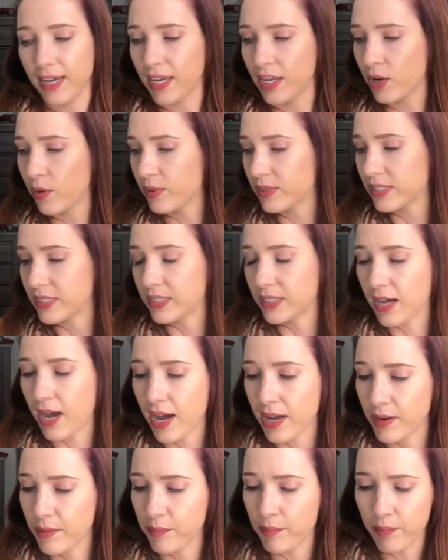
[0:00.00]
It's
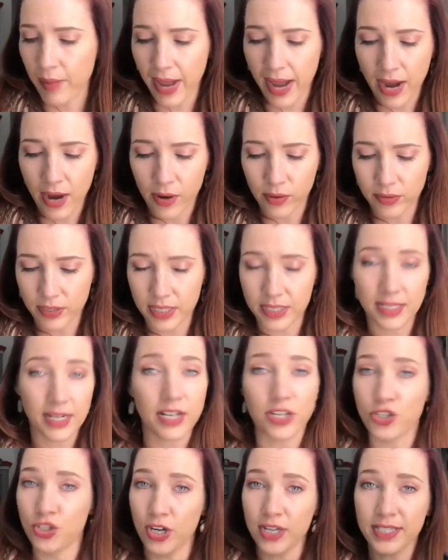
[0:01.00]

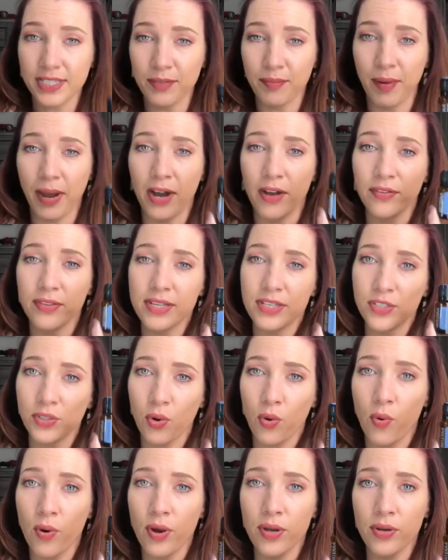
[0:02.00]
not just about these
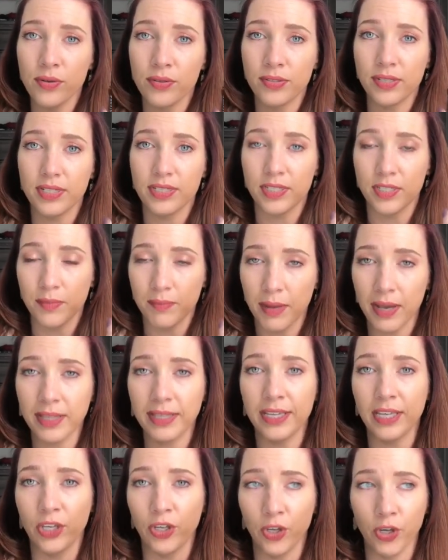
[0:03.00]
oils
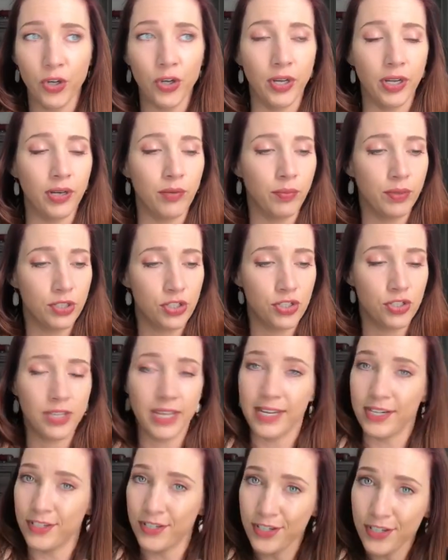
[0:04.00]
smelling good, which
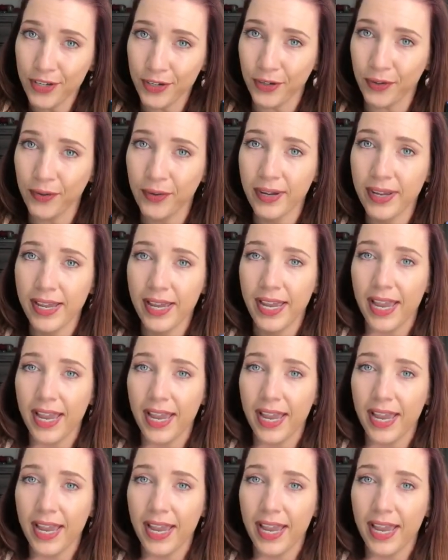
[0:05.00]
they do,